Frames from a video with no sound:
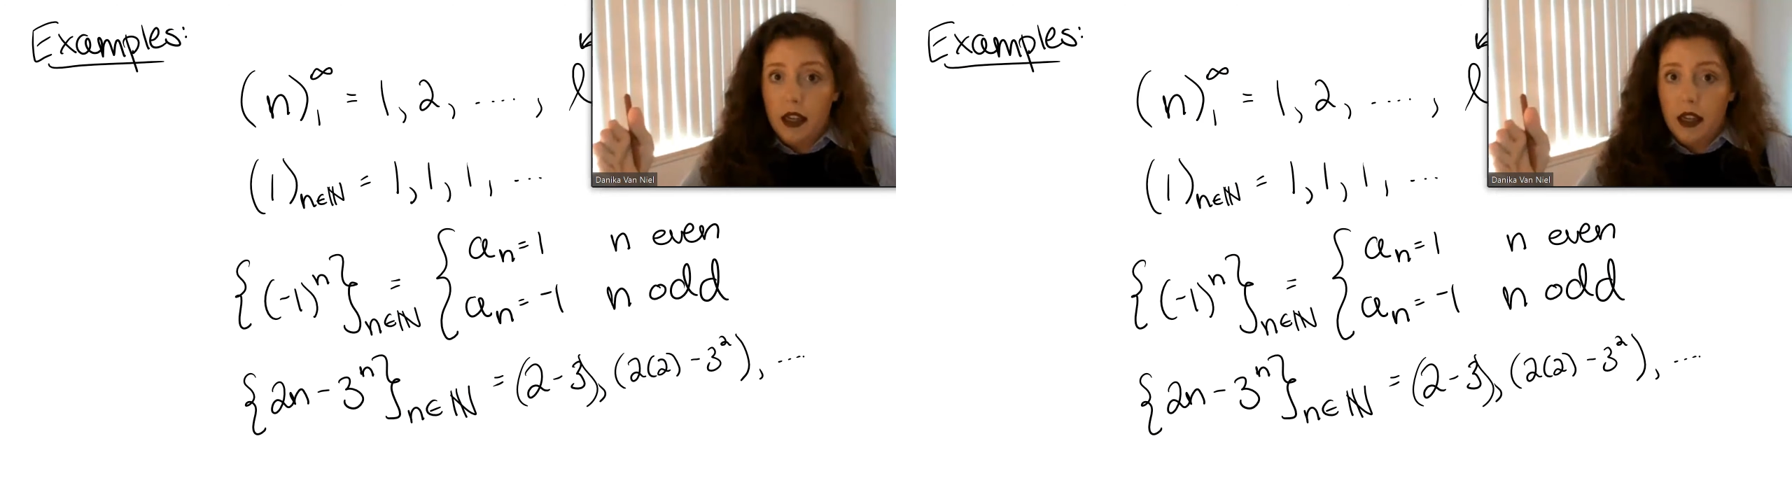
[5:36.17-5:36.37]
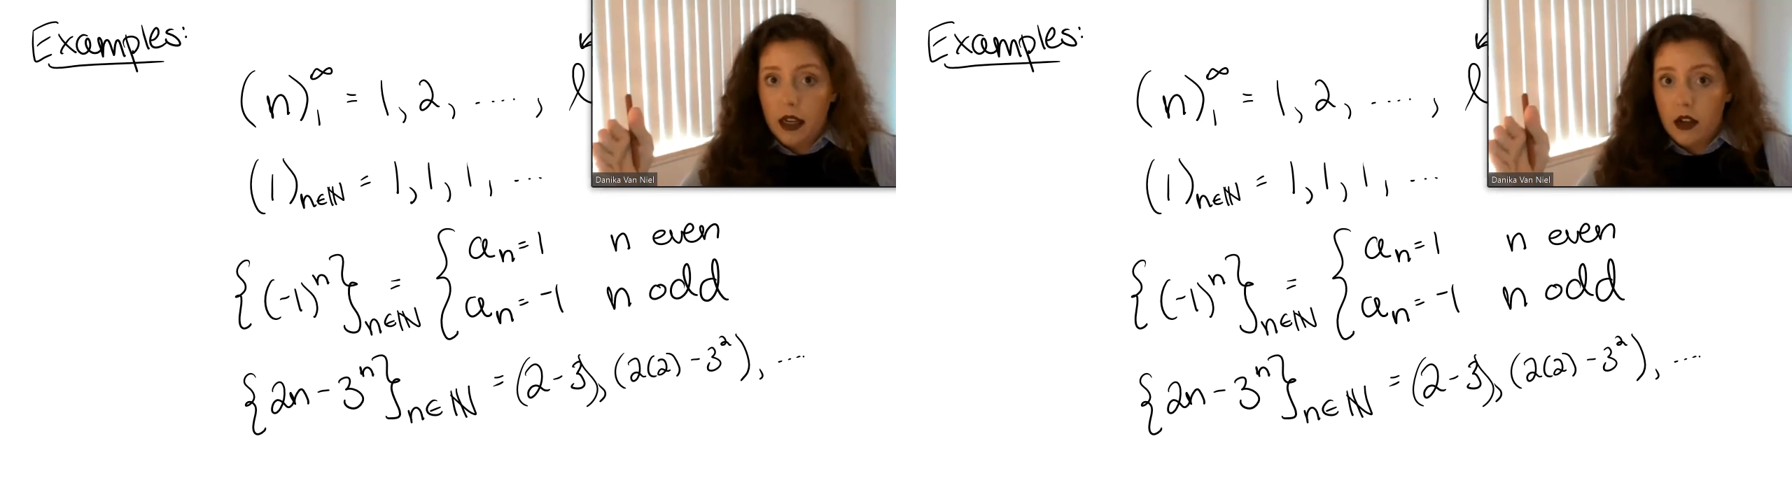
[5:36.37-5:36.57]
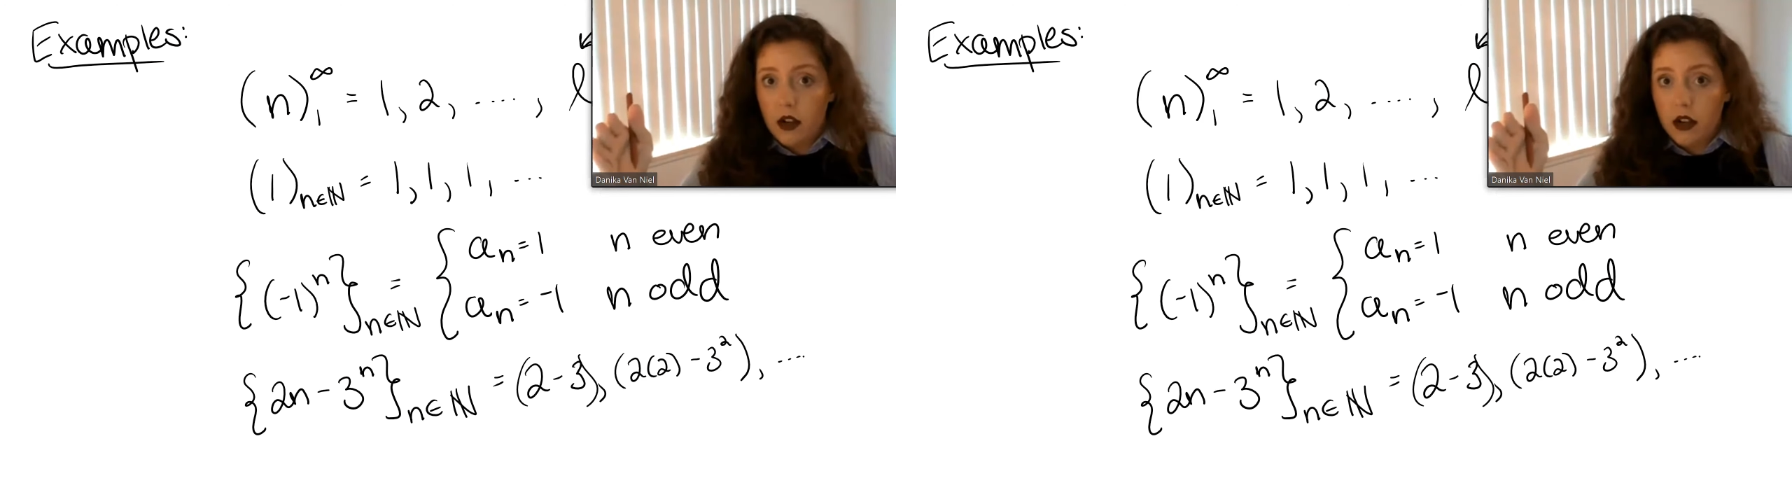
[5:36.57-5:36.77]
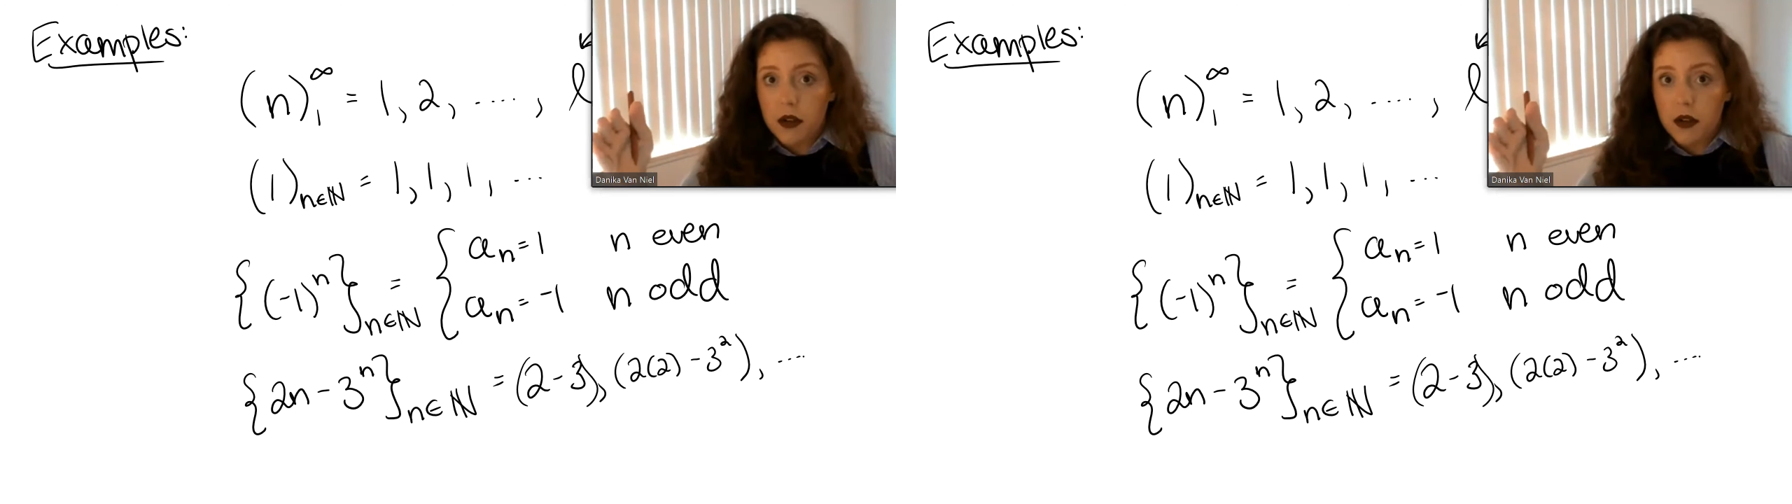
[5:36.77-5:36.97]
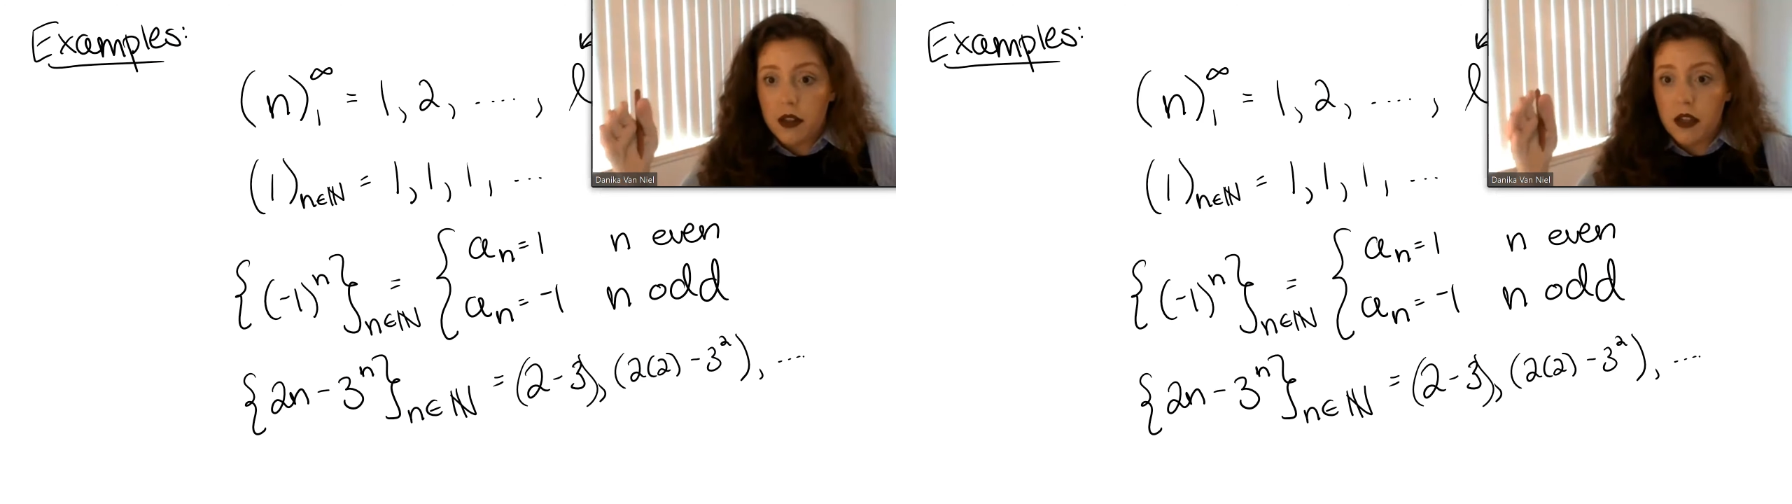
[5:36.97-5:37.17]
introduce
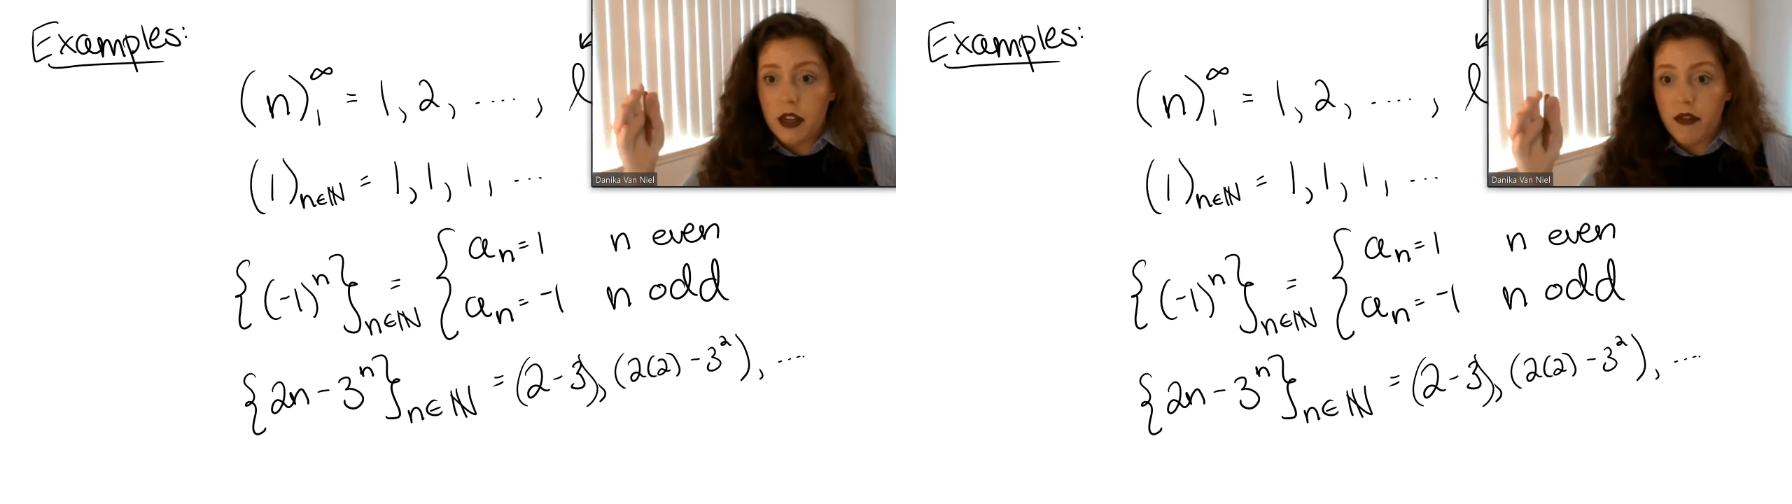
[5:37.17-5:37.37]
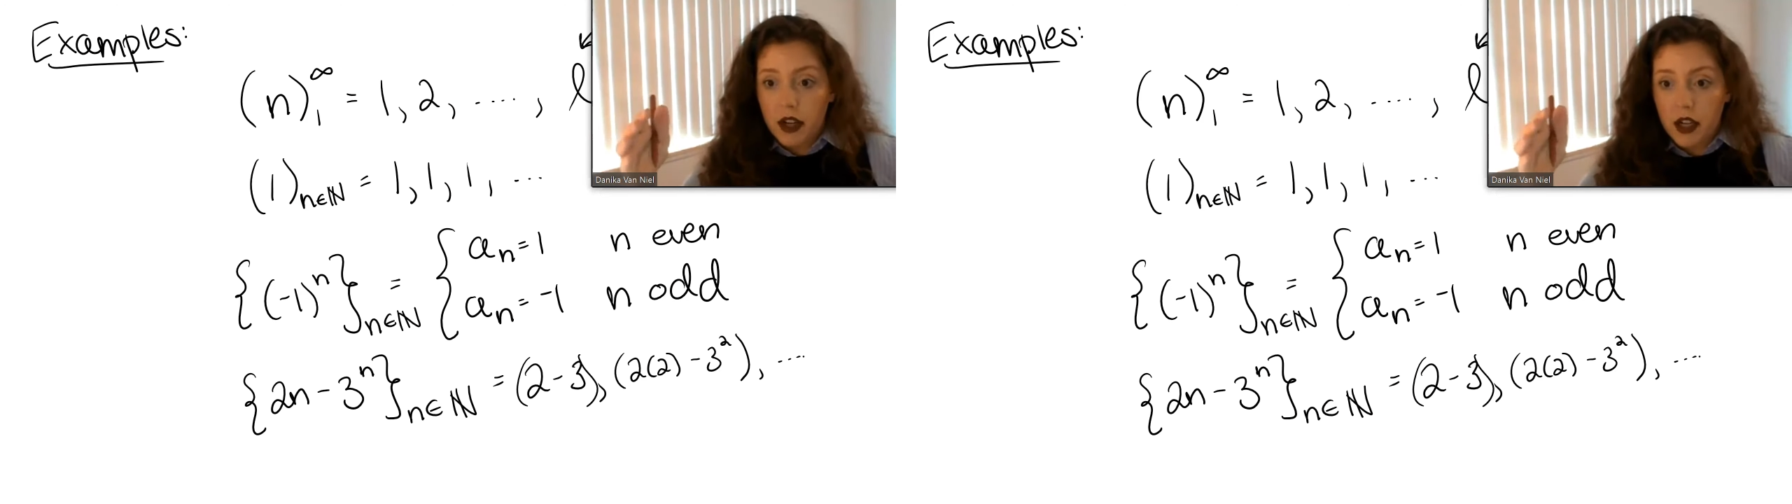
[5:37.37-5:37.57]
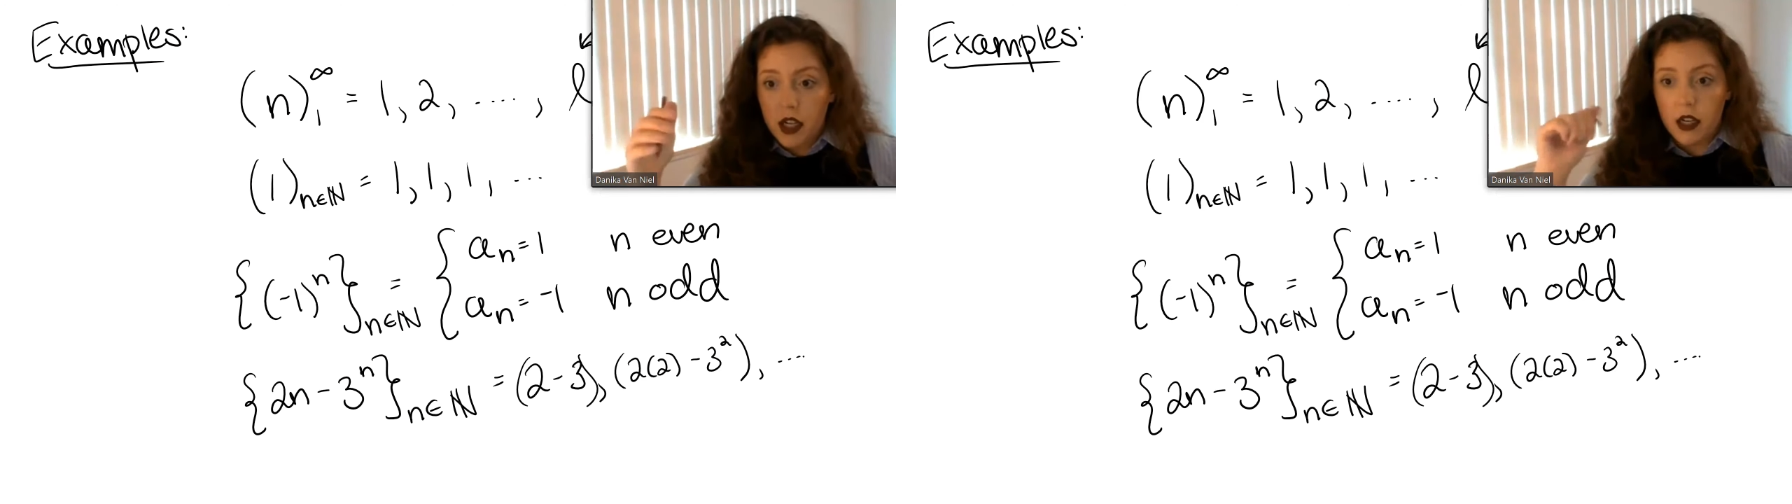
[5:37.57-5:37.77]
what the definition